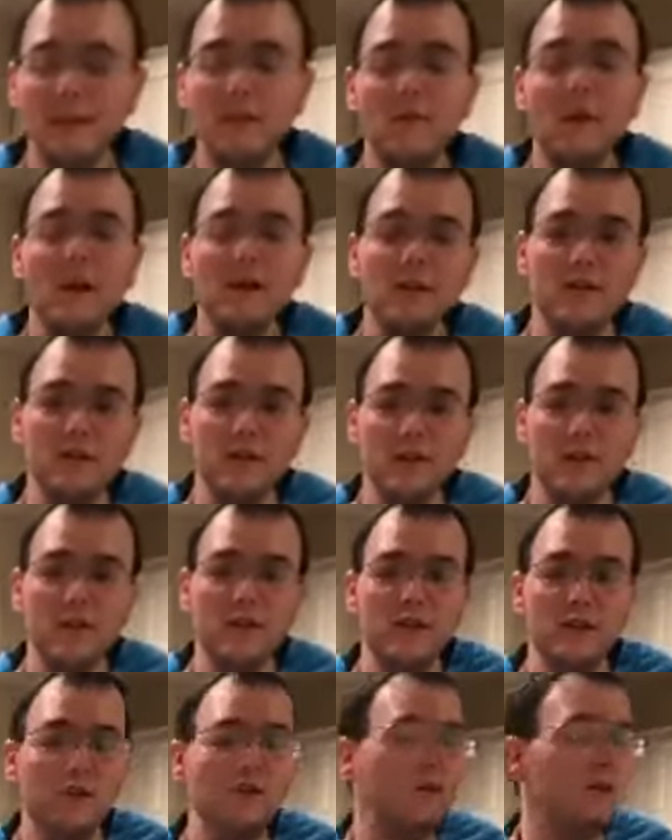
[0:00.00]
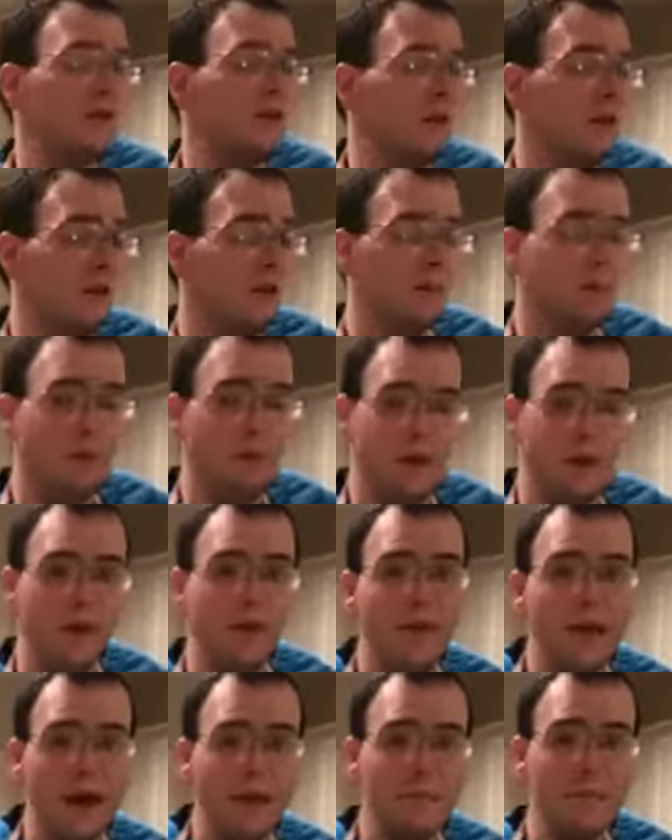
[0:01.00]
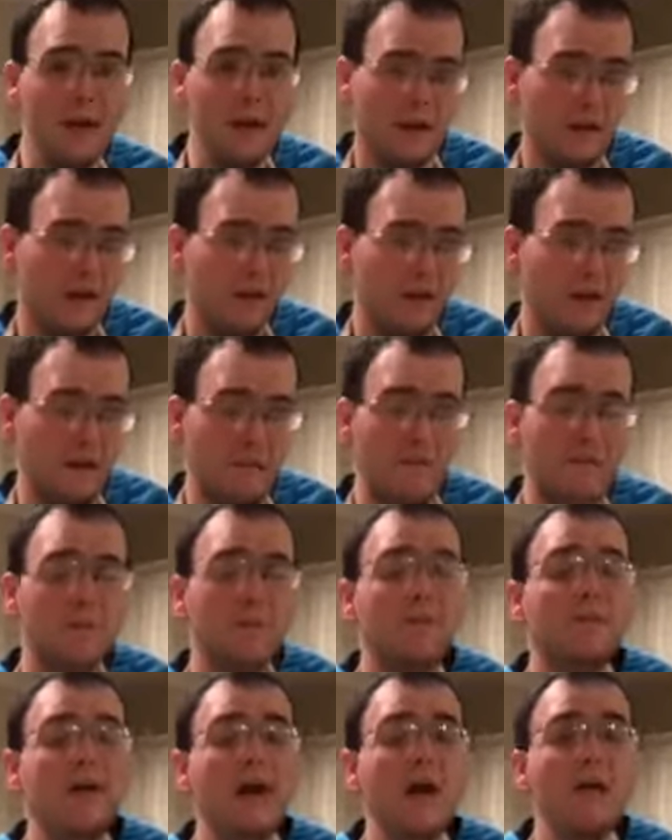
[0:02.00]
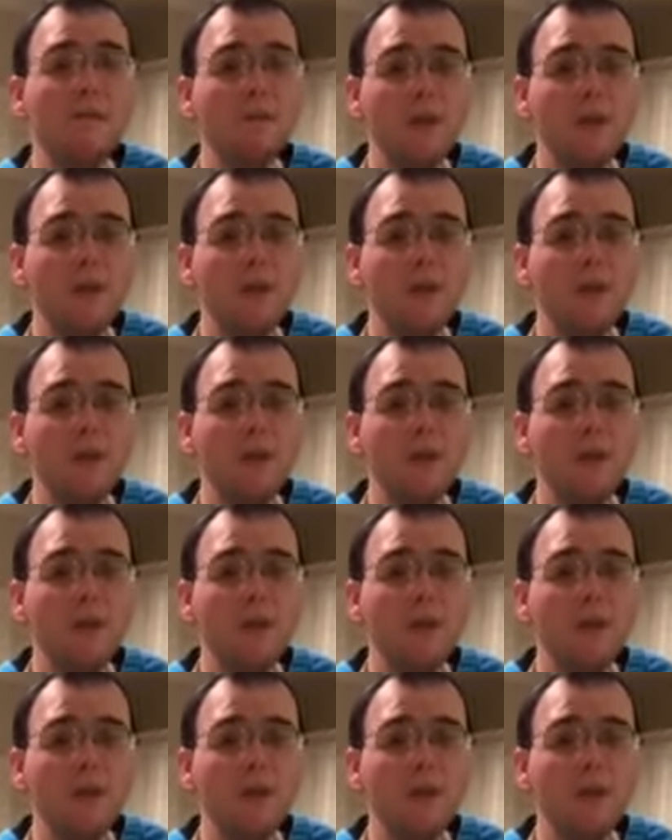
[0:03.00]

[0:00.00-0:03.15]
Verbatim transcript: what you're gonna do is you're gonna boil that mixture. Then